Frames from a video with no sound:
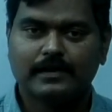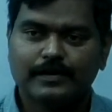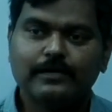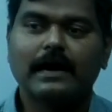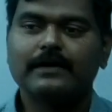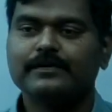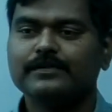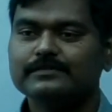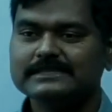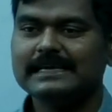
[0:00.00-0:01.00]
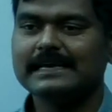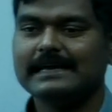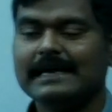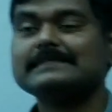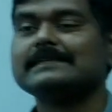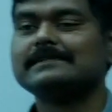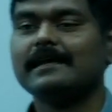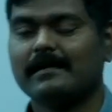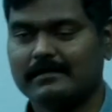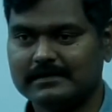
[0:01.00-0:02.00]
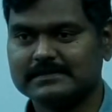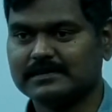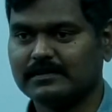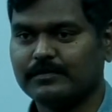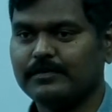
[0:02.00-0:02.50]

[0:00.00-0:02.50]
you have to use the SSD hard disk now.